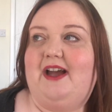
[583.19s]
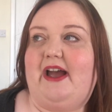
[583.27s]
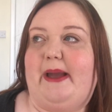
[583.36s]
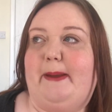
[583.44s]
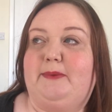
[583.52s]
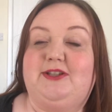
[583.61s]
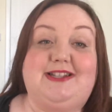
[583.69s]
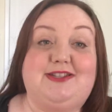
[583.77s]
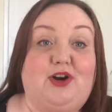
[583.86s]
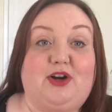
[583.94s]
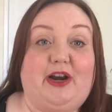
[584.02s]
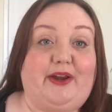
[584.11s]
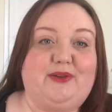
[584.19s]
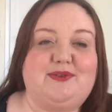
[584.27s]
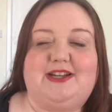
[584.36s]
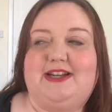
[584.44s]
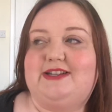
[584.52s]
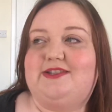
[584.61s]
because it's not clothes
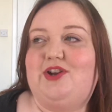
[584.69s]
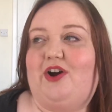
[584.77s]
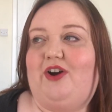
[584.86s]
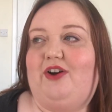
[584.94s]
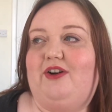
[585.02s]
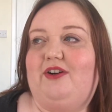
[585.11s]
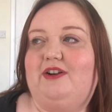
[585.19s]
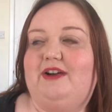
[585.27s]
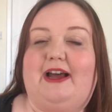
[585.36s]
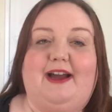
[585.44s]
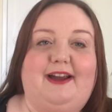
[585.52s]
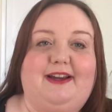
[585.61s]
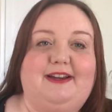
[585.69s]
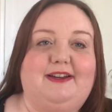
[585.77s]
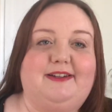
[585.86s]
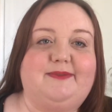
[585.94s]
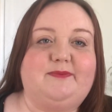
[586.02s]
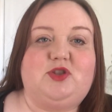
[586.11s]
and it's not like
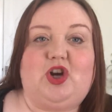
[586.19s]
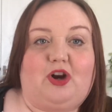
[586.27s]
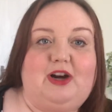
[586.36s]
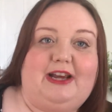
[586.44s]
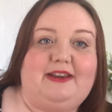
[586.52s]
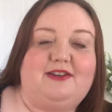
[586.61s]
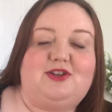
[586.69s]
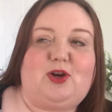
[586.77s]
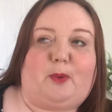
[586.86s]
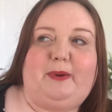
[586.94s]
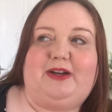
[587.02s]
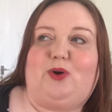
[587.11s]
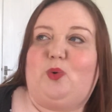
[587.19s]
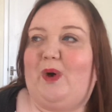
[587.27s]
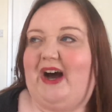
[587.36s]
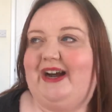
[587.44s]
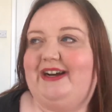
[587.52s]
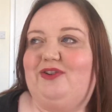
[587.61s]
chocolate in the shopping or
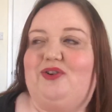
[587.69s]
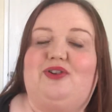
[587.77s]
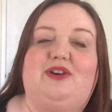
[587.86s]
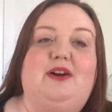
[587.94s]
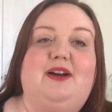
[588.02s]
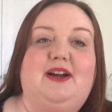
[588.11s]
wine, or